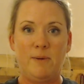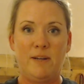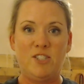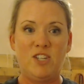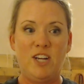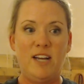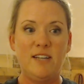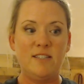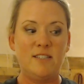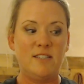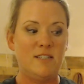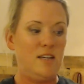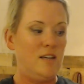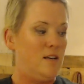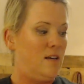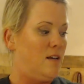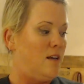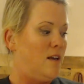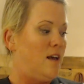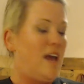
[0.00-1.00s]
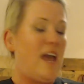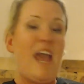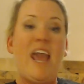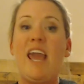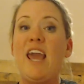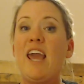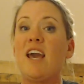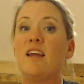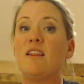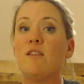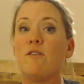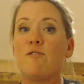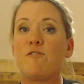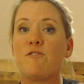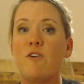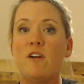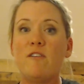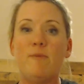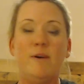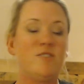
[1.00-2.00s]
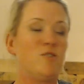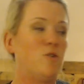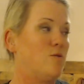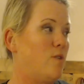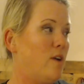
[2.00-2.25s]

chest and the front of my shoulder.